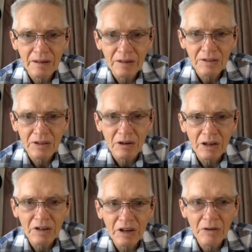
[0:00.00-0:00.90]
So
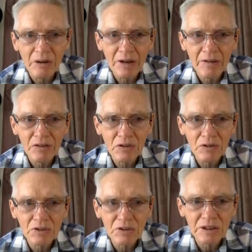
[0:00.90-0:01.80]
although I've
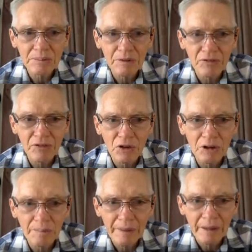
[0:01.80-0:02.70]
used this
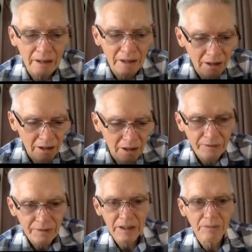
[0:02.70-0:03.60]
before,
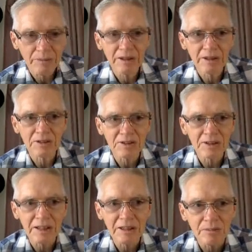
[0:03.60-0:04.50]
hopefully we can
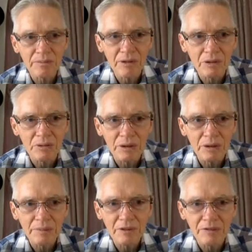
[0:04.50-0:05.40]
see, I'll
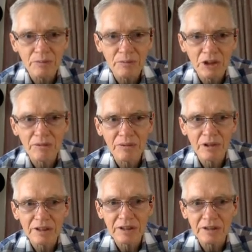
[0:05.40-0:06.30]
rub off my
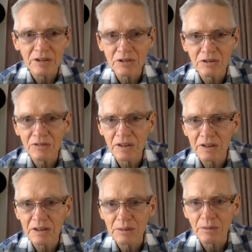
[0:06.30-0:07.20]
writing. I should have
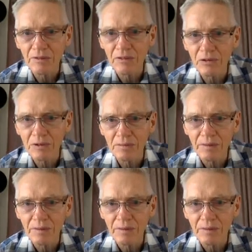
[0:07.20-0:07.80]
done this before.